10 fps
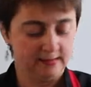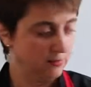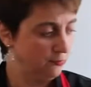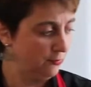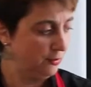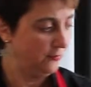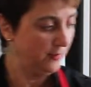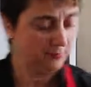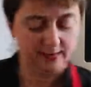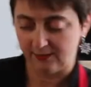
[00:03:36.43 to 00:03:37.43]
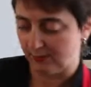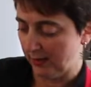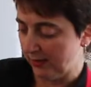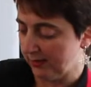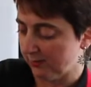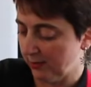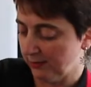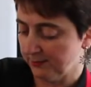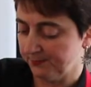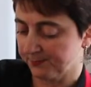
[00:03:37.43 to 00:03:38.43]
So we'll move that one out the way as
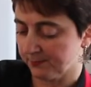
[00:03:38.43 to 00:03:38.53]
well.